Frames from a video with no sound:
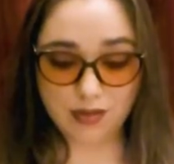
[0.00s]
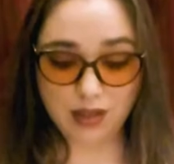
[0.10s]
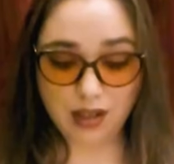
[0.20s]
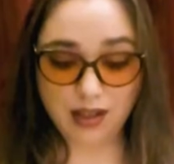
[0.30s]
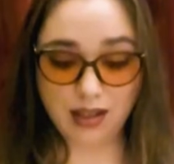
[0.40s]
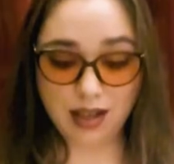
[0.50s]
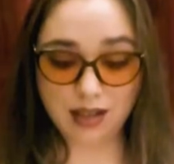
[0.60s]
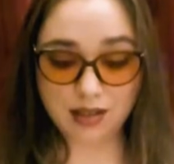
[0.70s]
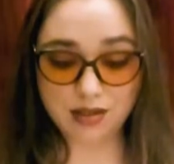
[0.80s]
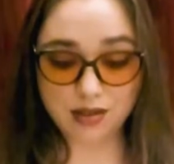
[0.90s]

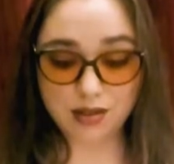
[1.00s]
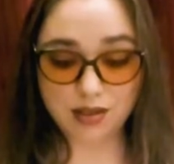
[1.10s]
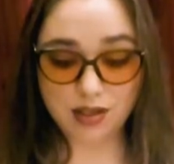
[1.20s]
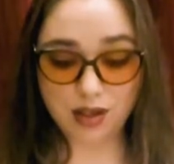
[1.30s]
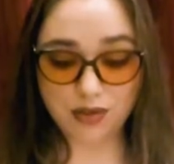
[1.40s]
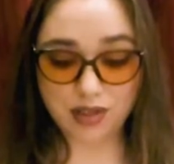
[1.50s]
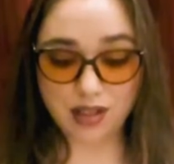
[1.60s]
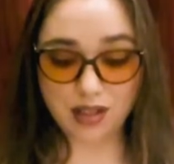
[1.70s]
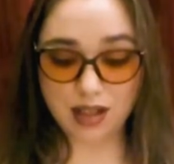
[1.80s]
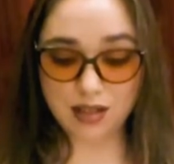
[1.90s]
Yes, soften
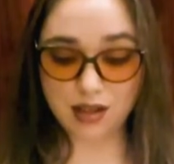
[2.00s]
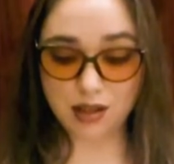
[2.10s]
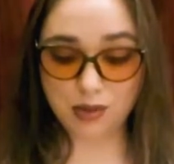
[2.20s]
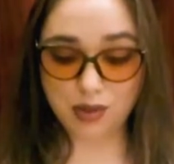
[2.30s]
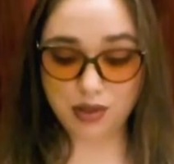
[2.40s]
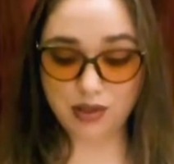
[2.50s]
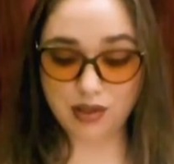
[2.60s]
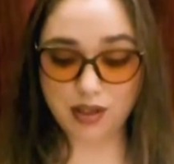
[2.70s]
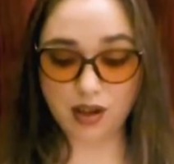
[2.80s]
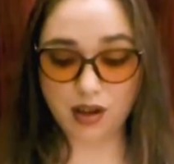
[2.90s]
it as they would,
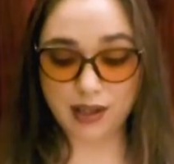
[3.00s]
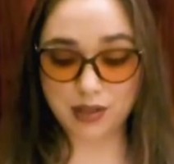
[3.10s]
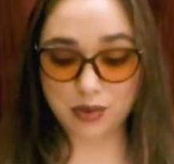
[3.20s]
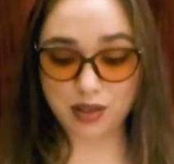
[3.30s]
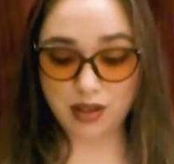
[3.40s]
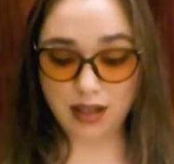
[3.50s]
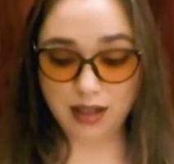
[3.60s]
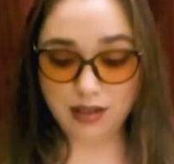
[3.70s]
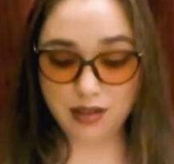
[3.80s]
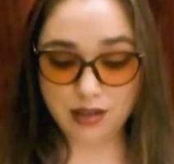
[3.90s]
their hearts were
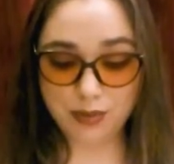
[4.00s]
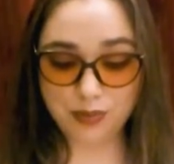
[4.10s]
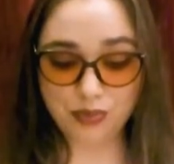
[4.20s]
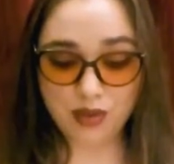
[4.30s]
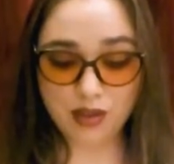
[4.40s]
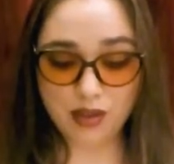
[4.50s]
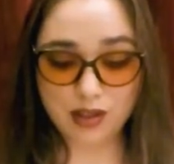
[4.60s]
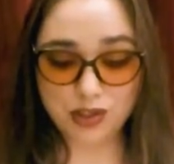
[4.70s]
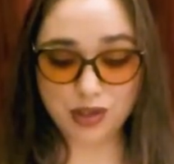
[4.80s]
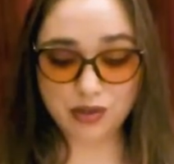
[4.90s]
lighter. The
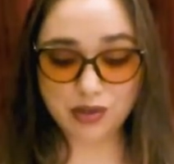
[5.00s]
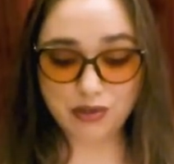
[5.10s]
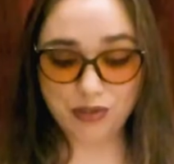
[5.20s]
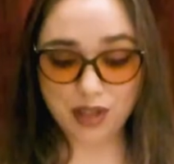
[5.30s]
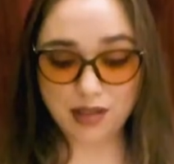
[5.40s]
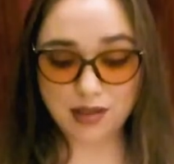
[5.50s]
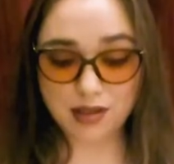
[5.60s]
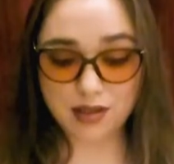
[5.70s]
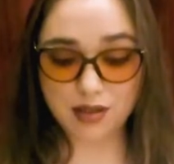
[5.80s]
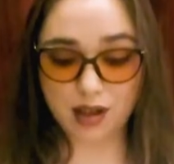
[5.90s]
children's
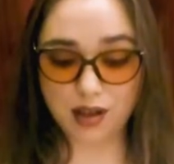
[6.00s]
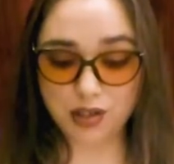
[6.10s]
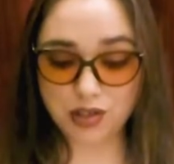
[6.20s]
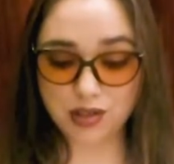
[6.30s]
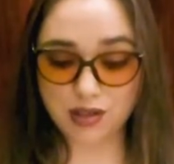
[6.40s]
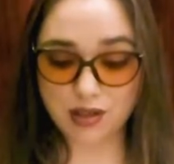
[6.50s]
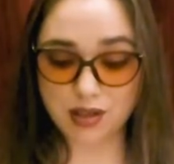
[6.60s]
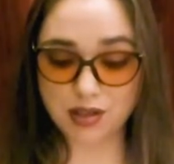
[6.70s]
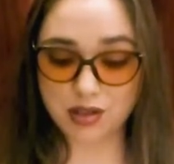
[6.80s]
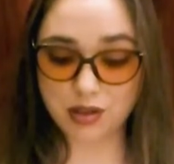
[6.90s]
faces, hushed and
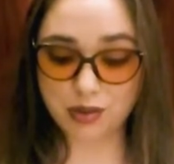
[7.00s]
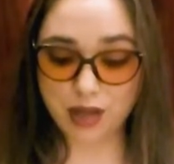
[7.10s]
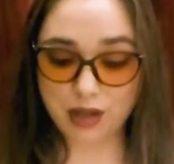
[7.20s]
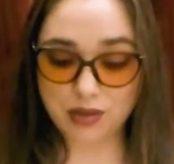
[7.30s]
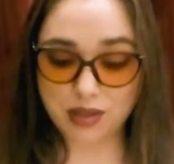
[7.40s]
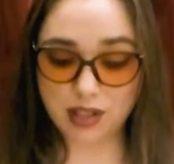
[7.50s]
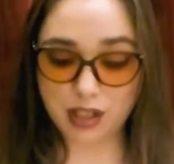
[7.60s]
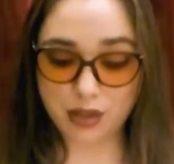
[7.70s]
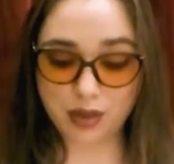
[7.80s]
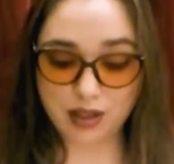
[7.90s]
clustered round to
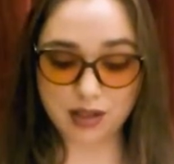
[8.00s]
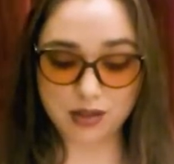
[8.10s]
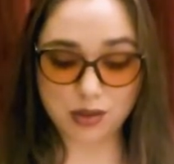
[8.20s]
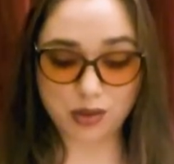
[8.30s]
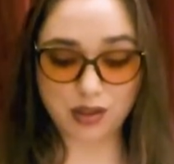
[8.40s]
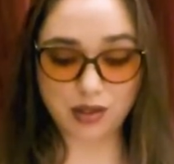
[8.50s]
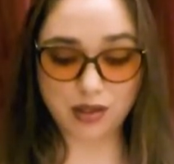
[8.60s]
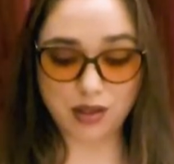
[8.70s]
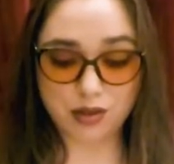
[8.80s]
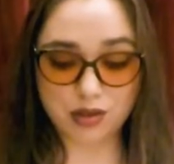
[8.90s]
hear what they so little
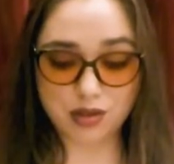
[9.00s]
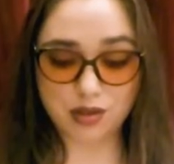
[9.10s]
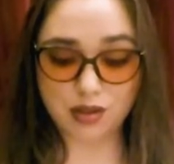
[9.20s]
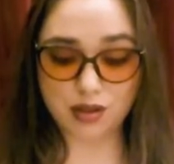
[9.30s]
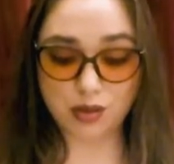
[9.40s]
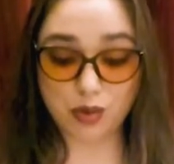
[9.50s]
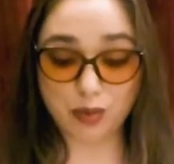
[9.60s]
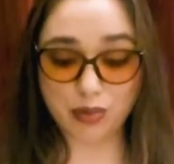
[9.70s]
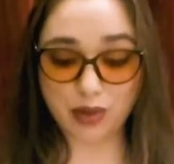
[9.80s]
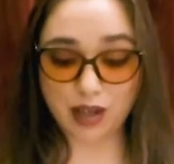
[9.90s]
understood, were
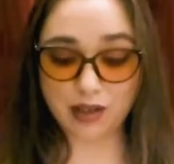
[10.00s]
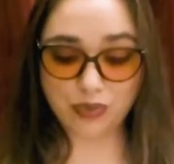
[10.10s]
brighter,